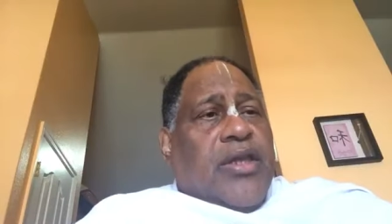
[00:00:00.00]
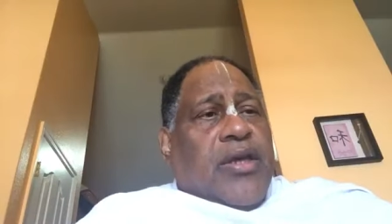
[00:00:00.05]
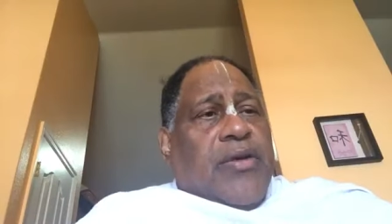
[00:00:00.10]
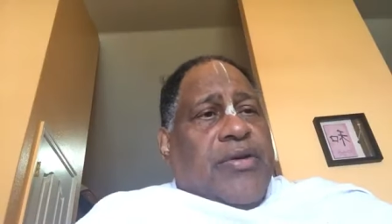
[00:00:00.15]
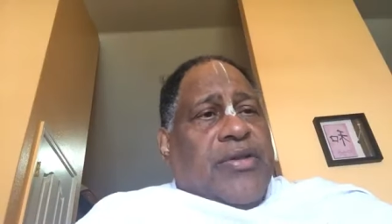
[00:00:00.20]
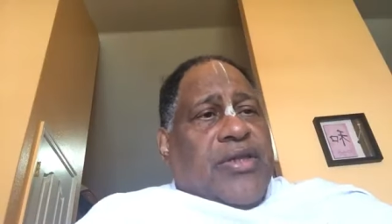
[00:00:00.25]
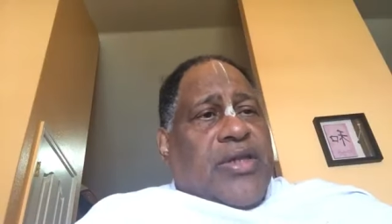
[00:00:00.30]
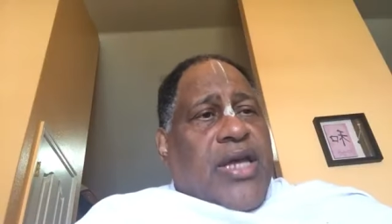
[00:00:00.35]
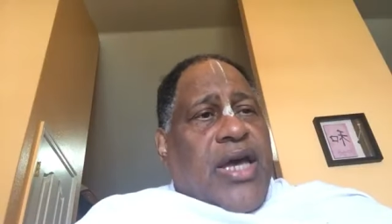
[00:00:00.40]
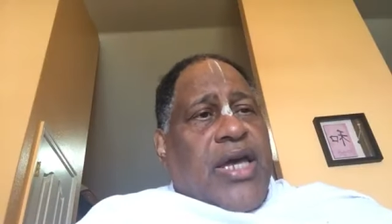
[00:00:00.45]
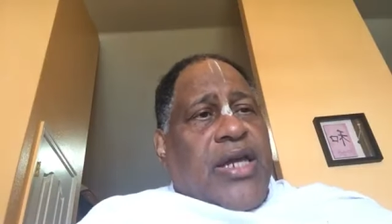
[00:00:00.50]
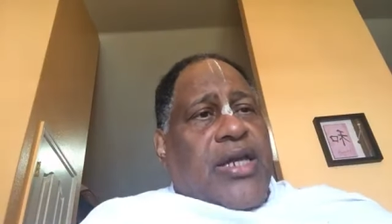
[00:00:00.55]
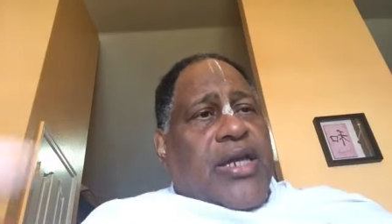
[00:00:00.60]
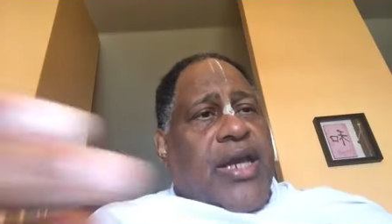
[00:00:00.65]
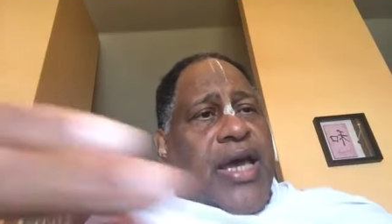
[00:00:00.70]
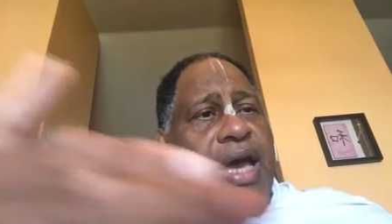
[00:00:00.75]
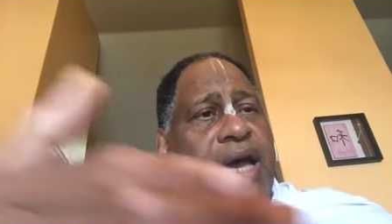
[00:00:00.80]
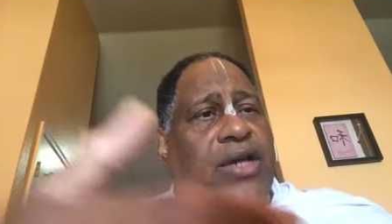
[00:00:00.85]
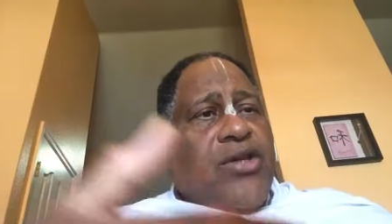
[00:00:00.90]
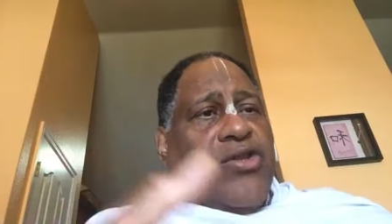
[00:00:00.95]
there is not
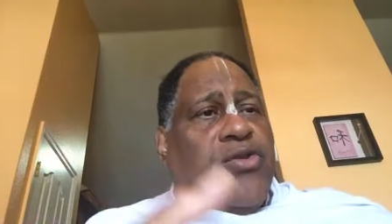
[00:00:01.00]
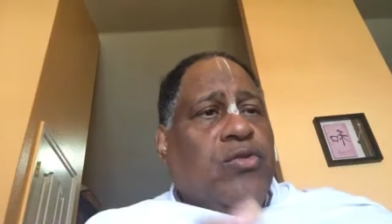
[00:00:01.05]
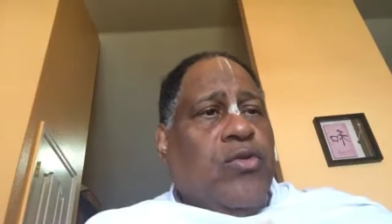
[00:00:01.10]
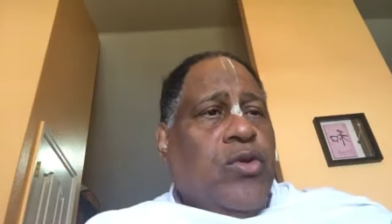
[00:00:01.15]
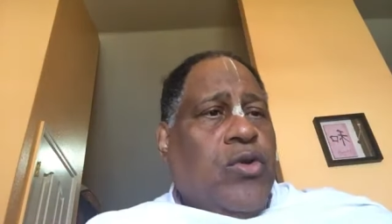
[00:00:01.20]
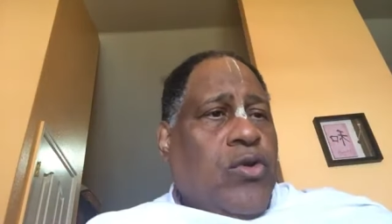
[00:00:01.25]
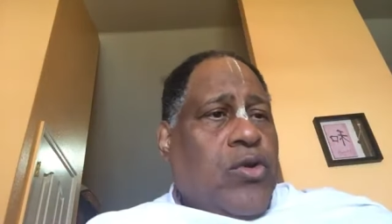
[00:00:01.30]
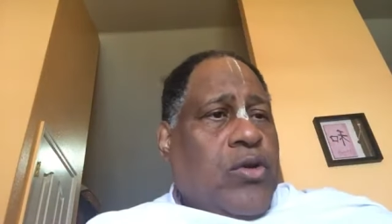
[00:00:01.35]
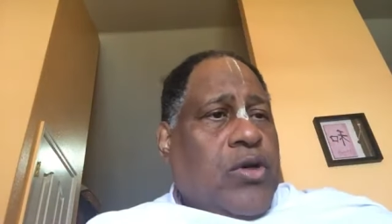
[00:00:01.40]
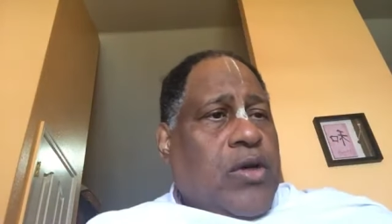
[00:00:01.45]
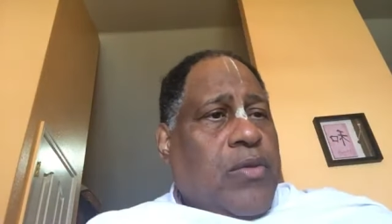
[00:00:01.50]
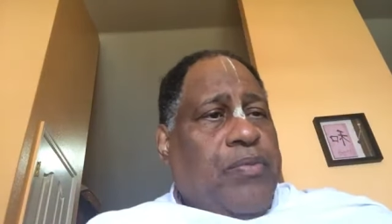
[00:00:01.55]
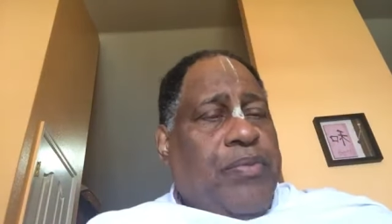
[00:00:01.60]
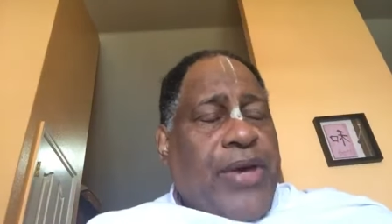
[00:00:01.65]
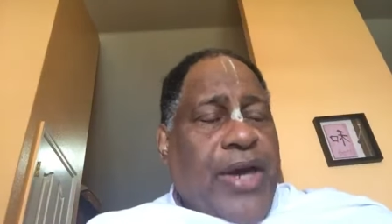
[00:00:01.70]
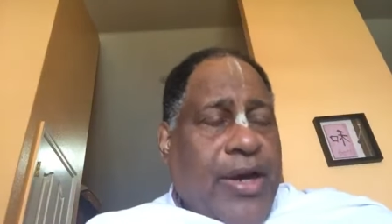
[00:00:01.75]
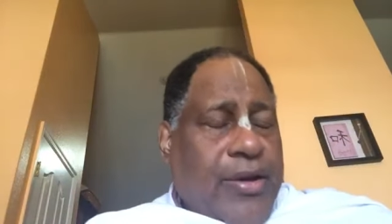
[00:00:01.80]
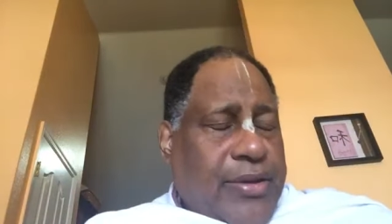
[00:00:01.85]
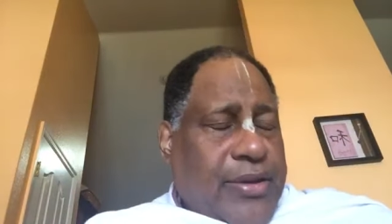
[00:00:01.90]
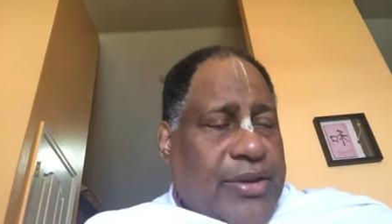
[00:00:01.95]
an actual
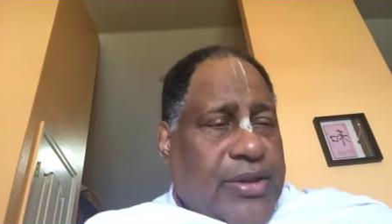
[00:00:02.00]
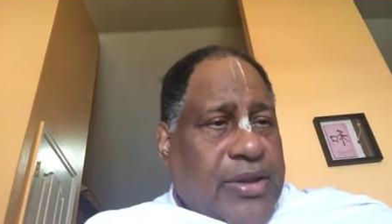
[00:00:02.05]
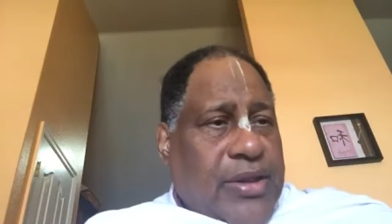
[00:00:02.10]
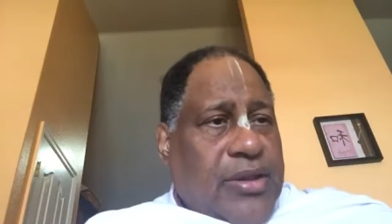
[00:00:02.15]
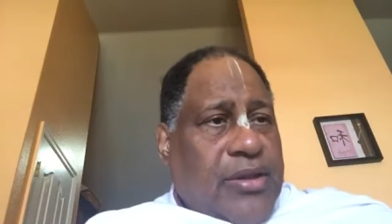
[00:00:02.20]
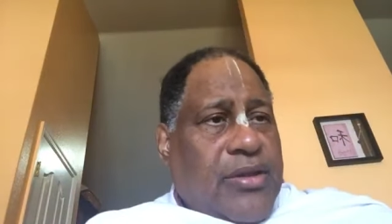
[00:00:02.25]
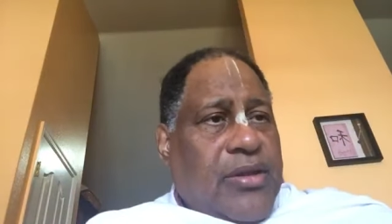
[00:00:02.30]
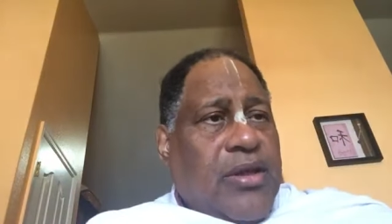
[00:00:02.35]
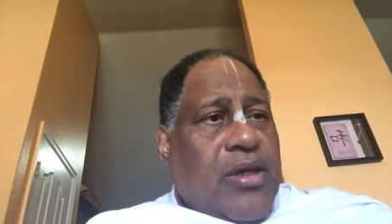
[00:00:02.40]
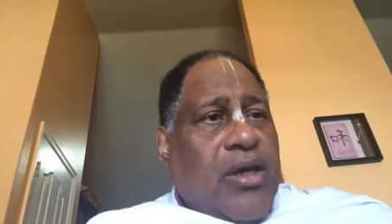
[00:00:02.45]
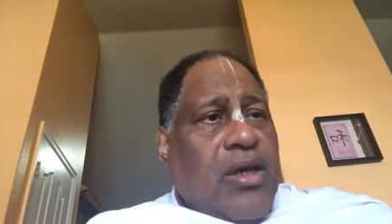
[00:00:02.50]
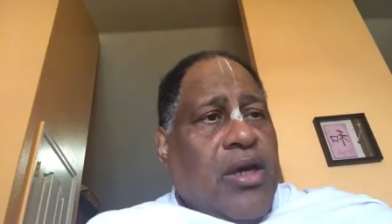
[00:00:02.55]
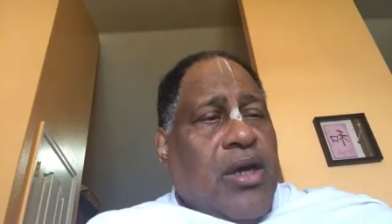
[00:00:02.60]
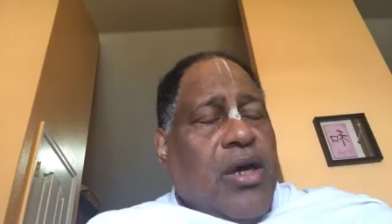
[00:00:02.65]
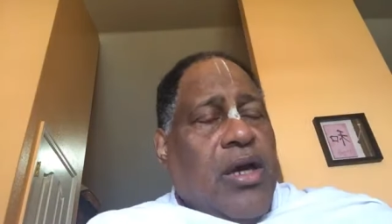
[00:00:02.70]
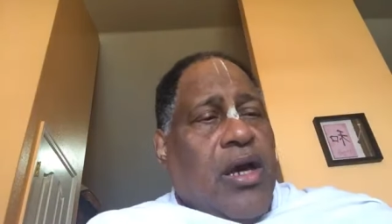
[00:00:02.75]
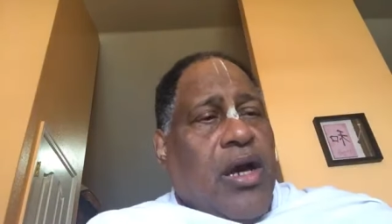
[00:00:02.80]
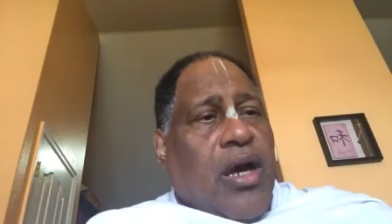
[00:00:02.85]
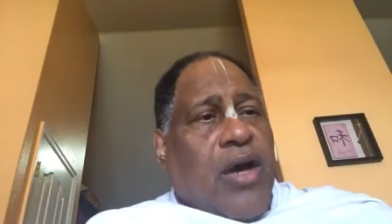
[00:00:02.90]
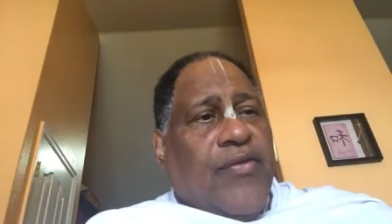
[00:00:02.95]
comparison
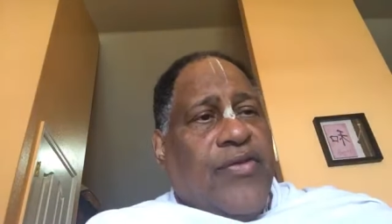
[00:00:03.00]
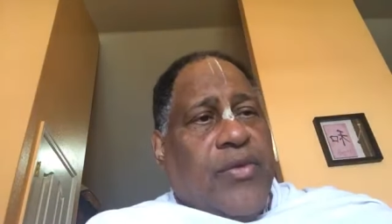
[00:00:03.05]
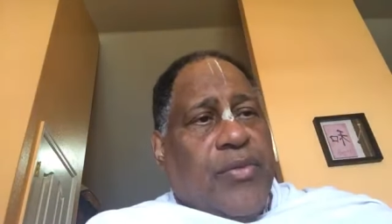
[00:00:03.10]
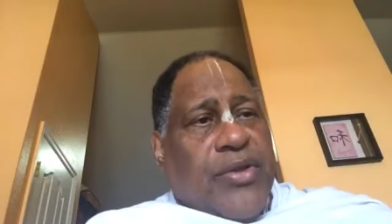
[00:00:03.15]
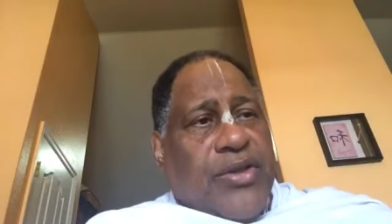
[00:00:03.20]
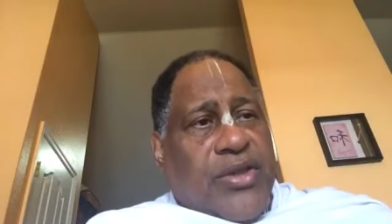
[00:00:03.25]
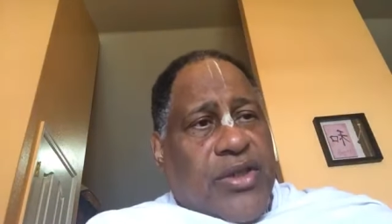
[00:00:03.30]
of the